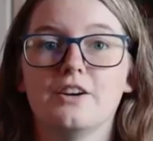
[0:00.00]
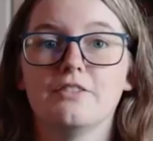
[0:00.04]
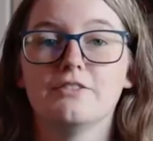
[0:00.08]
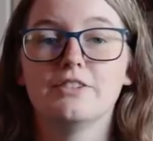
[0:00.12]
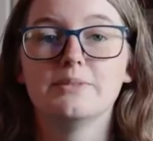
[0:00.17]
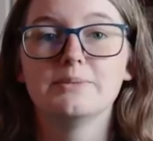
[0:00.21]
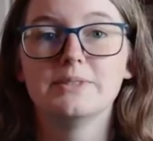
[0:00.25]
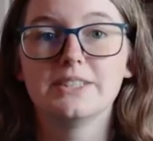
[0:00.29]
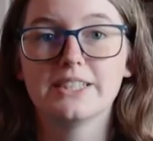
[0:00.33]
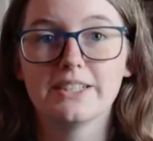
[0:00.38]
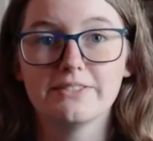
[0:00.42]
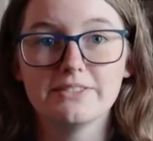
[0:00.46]

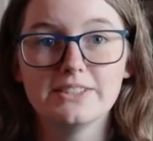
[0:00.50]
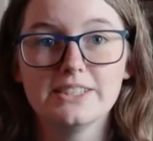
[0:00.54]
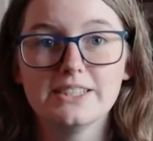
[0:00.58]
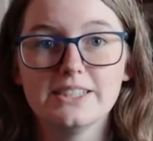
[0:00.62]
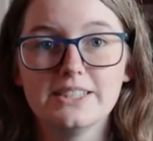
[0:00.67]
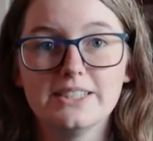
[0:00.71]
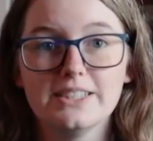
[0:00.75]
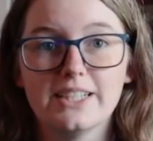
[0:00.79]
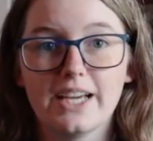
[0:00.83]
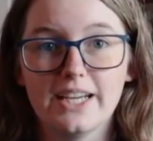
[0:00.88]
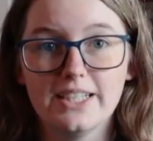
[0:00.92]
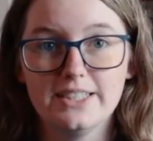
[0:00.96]
From
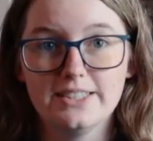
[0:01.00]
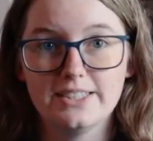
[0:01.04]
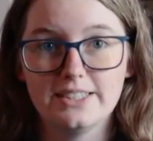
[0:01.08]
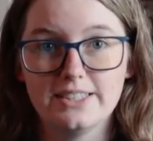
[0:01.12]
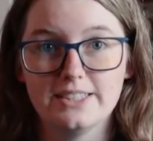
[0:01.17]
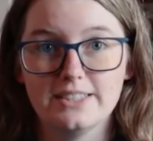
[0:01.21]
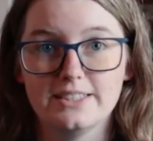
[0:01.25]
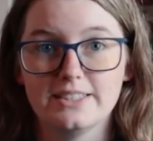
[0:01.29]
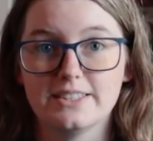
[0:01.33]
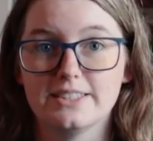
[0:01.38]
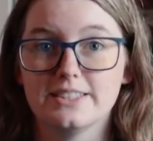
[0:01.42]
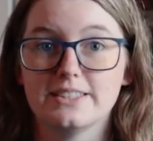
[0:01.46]
1718
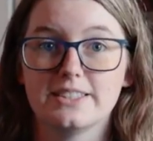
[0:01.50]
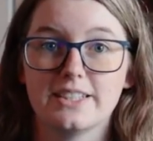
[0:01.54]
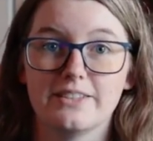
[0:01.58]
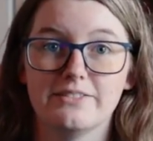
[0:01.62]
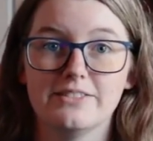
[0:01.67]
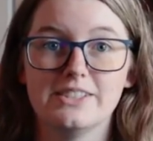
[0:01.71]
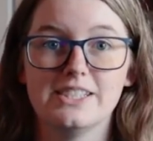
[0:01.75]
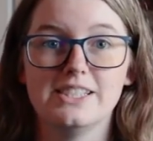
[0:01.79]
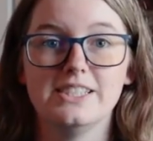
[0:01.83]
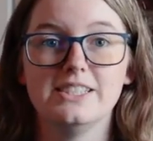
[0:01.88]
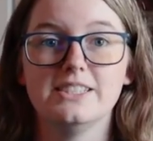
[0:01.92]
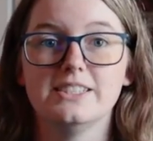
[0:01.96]
to
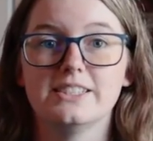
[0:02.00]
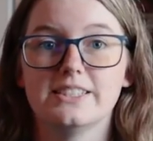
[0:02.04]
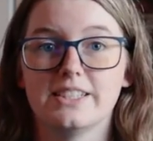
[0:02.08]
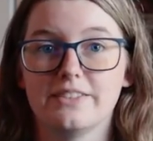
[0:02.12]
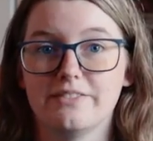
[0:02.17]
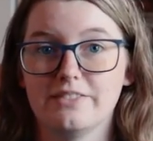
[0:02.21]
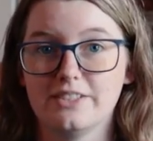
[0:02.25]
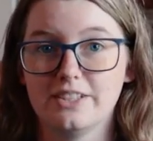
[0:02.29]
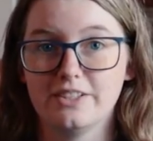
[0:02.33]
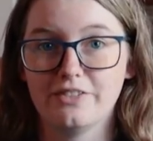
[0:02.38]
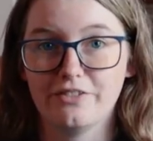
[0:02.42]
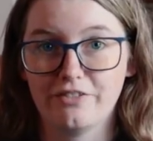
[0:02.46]

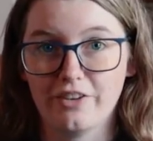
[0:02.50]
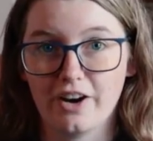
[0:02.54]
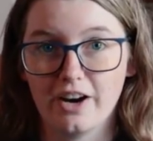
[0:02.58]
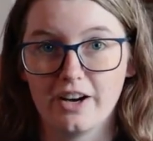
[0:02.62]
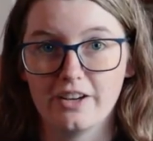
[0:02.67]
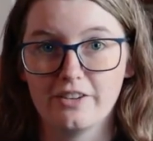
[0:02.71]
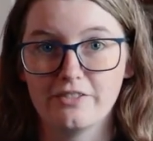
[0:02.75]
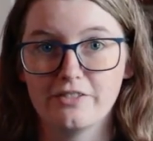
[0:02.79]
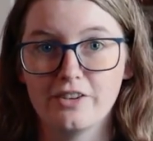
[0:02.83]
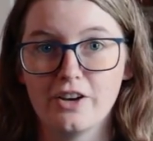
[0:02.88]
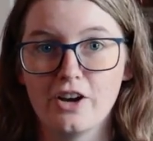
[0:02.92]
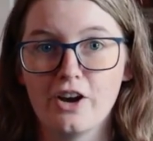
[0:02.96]

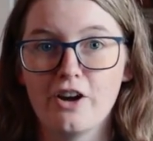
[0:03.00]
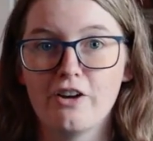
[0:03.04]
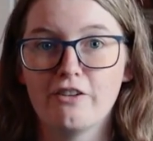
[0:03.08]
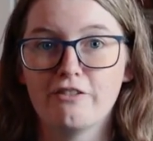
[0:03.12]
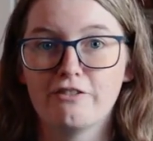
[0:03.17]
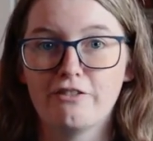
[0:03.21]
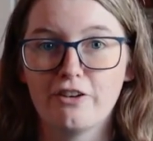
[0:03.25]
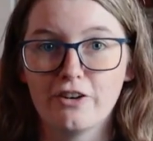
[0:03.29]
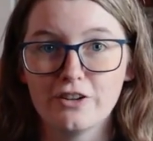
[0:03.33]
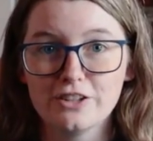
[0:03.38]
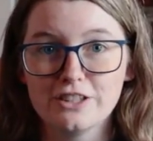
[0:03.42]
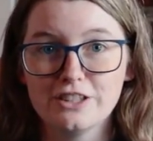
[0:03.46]
1775,
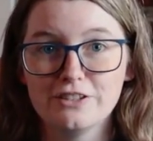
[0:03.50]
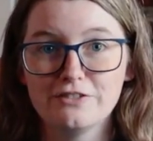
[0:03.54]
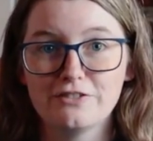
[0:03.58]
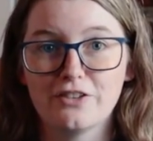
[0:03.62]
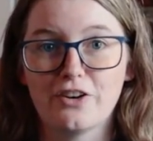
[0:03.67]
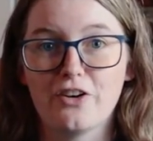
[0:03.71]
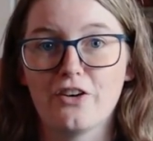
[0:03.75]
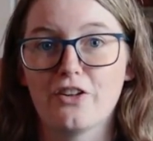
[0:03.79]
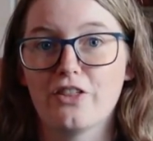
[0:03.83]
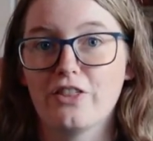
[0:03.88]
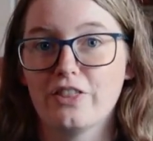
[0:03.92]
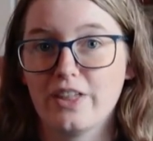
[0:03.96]

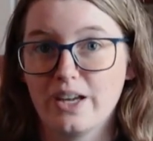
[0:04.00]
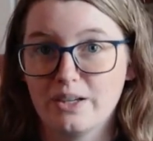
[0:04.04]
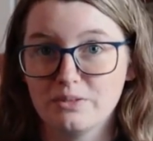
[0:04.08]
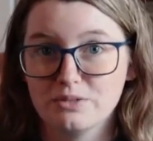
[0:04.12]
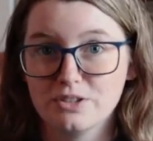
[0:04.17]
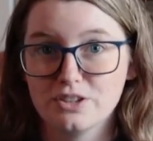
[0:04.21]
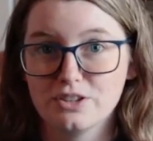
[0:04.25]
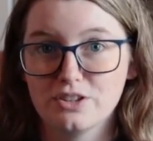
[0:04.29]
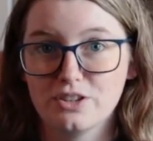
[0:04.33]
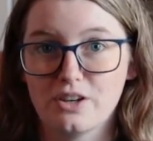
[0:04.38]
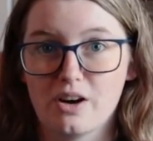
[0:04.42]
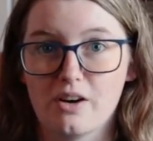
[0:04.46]

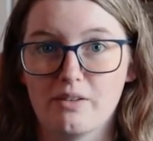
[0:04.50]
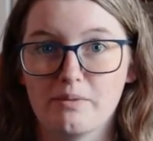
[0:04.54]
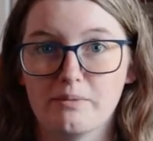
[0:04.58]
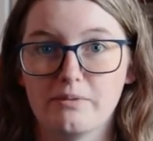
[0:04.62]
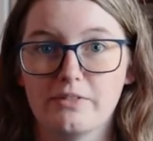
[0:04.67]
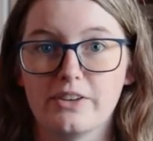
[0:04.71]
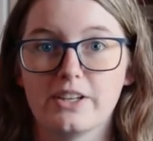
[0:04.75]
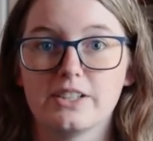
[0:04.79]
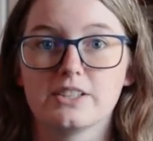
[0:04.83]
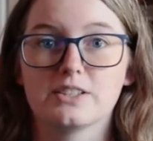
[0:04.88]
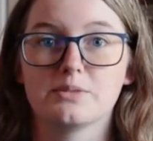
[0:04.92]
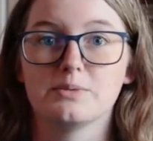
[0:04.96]
44,000
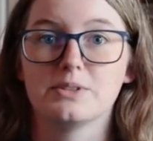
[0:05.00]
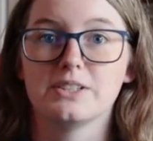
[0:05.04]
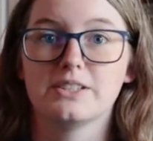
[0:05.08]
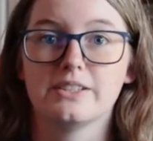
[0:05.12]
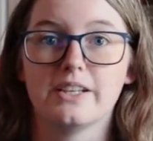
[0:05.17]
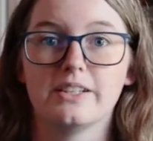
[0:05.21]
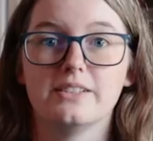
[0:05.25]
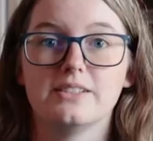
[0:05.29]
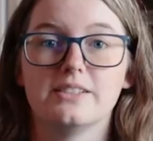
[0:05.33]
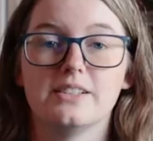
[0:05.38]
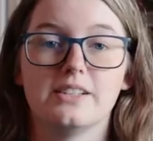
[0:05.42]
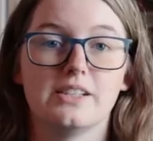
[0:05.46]
convicts were
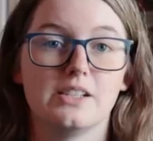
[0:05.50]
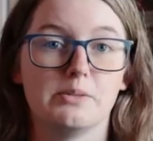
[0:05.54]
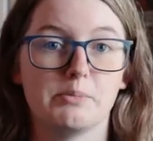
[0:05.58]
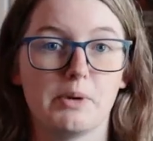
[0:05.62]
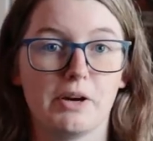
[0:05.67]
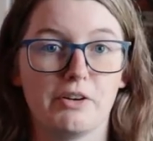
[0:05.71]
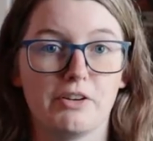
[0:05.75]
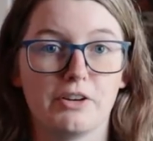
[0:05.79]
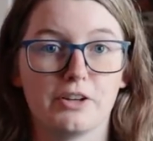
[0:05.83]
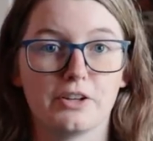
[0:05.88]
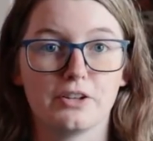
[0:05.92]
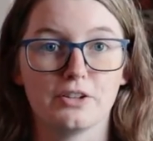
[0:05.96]
sent to the
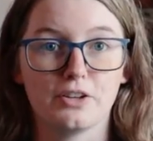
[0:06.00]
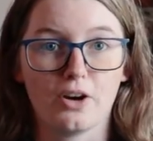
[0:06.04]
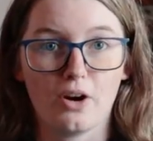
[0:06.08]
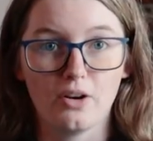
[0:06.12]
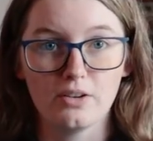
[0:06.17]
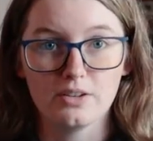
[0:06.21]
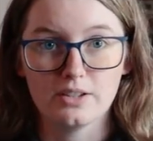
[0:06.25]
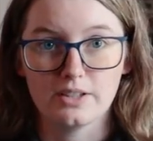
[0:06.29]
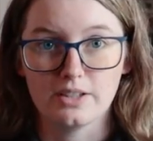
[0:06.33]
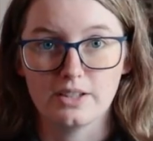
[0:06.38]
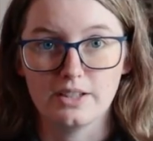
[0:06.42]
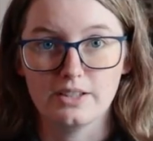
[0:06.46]
American
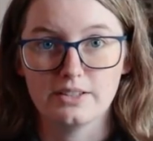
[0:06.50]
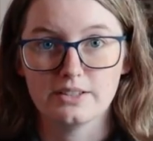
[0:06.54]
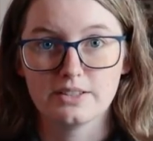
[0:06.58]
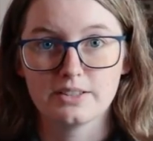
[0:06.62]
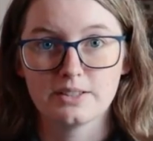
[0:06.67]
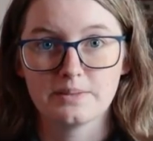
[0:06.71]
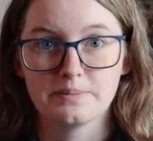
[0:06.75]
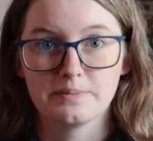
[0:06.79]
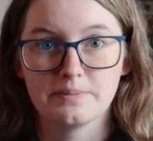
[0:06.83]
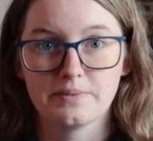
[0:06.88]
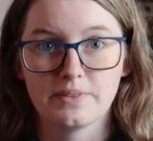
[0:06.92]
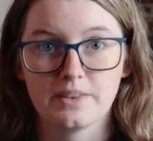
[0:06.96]

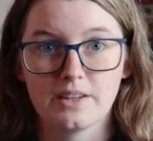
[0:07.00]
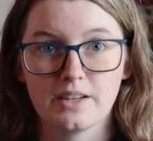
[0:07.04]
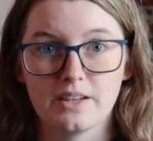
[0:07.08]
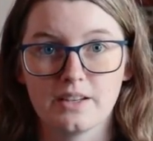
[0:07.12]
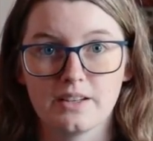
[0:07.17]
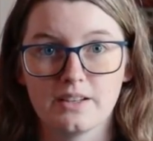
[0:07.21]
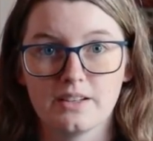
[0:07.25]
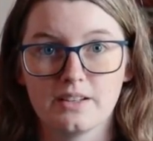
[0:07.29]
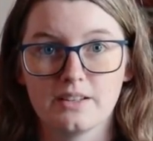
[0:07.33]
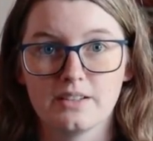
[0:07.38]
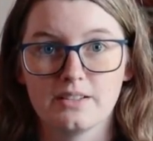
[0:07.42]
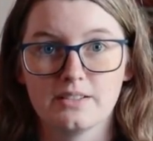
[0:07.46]
colonies.
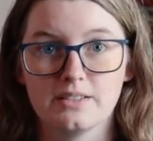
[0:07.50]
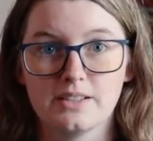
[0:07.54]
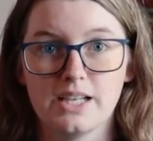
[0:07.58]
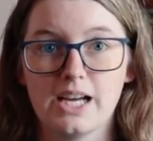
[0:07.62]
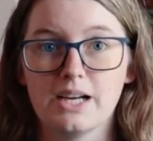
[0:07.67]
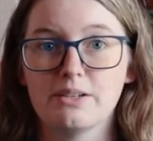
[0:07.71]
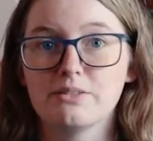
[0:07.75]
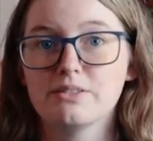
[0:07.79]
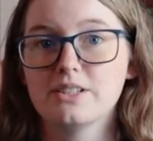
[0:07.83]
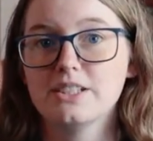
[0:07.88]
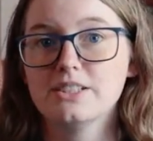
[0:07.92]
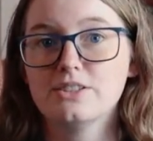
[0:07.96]

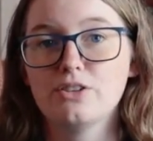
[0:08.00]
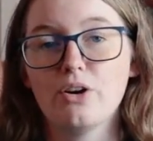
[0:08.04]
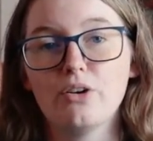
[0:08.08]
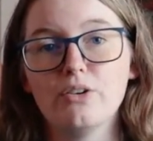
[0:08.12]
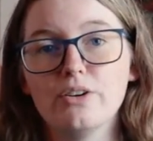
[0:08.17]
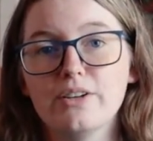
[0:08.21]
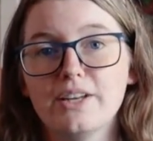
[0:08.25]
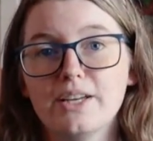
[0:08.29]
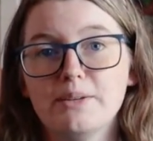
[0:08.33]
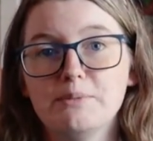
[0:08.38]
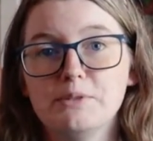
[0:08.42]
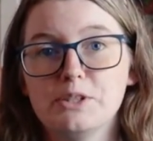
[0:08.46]
Now, this all
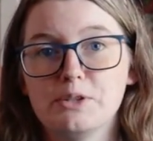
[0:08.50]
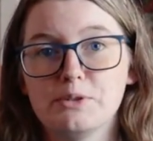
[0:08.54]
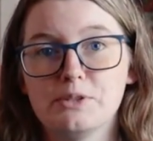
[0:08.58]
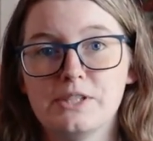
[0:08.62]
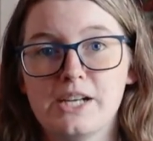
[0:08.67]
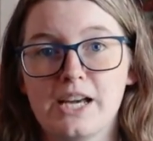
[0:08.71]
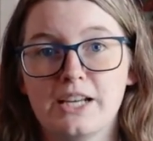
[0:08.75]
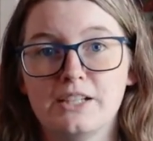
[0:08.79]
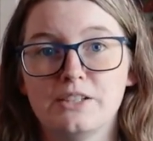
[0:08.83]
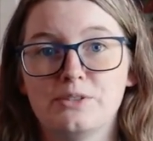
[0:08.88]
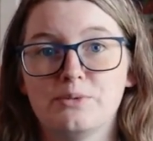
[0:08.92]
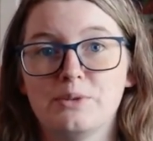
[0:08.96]
came to
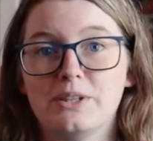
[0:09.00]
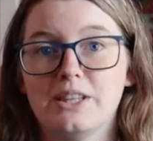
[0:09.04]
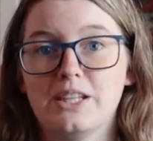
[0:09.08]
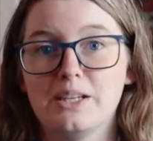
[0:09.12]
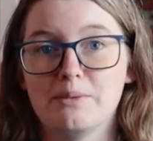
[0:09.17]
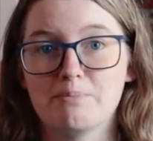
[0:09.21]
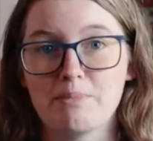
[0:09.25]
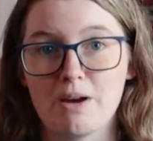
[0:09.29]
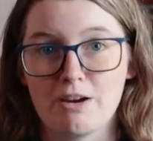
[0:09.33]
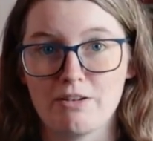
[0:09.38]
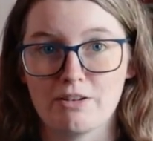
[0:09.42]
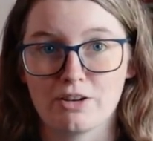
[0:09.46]
an end with the
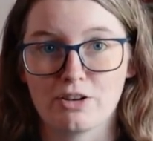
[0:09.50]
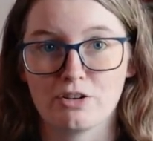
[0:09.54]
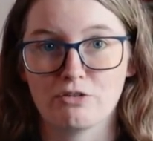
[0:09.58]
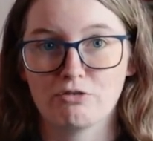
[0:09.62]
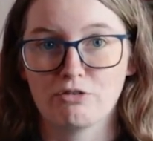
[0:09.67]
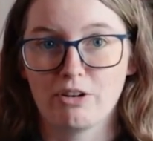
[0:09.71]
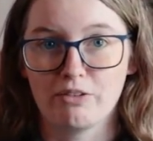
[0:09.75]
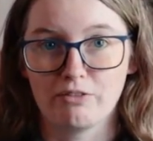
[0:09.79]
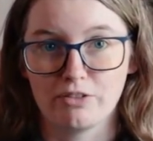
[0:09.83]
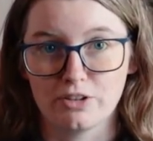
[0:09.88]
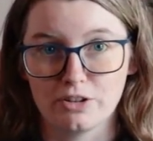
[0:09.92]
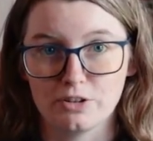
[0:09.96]
American
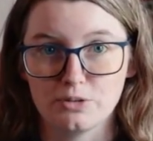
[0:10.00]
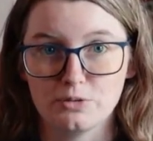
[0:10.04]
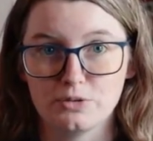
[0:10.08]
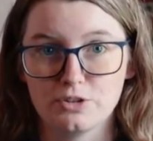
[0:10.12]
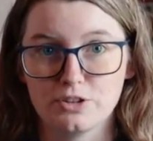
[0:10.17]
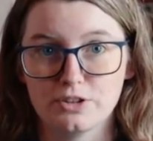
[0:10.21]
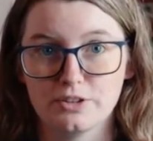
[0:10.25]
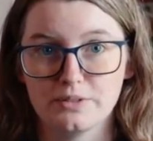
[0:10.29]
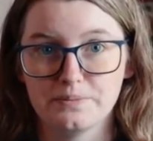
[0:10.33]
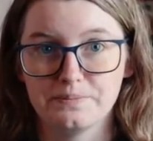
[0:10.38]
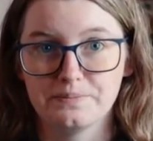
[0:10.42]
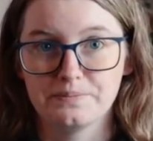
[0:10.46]

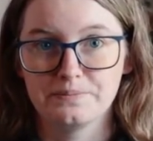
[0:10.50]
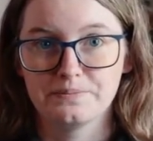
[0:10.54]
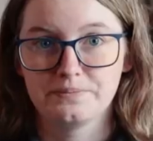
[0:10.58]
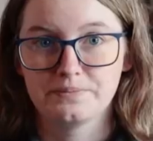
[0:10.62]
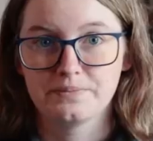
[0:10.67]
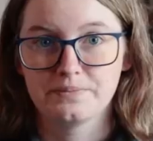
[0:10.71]
Revolution.